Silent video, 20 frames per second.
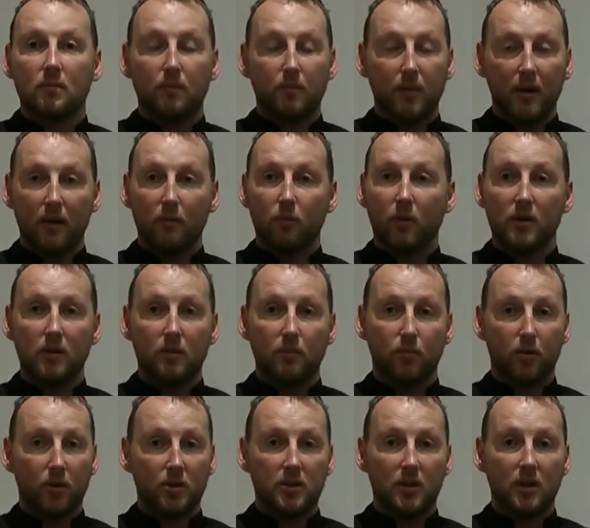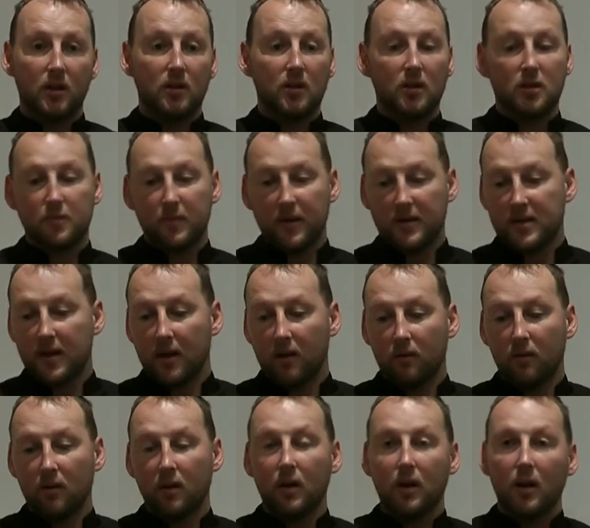Bit when you brush in, you spit
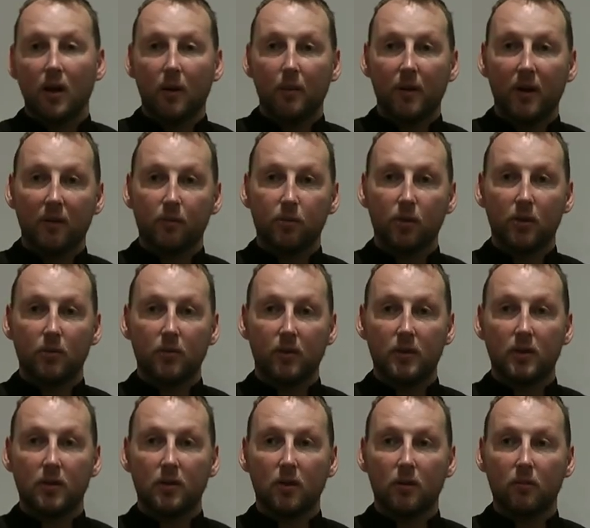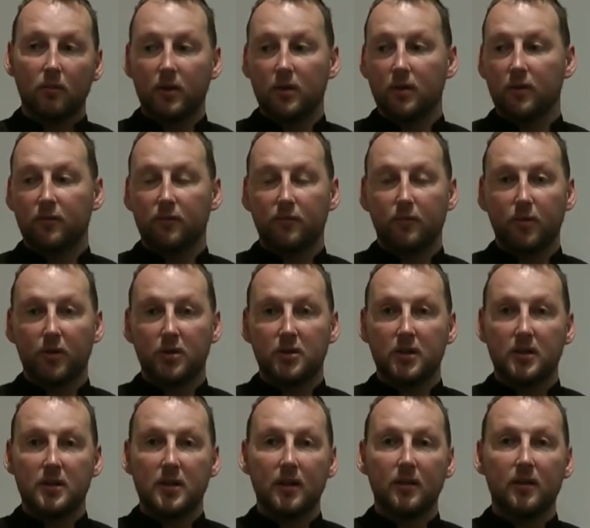out a bit of blood when you brush
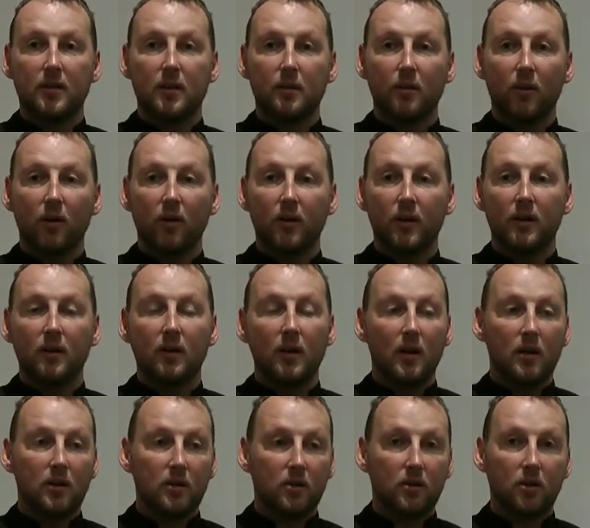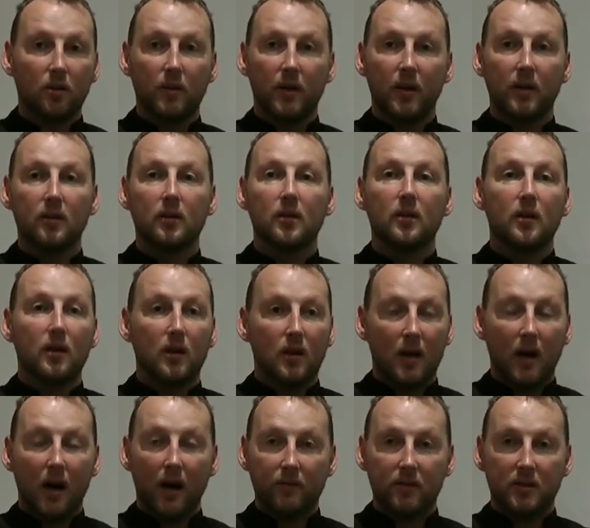your teeth in the morning, you come in,
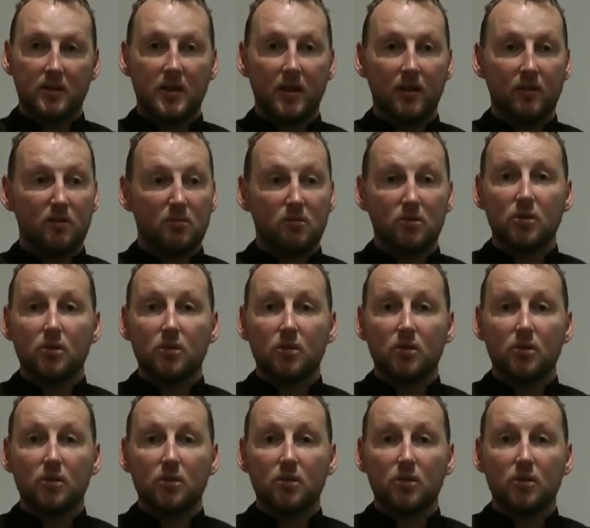have your teeth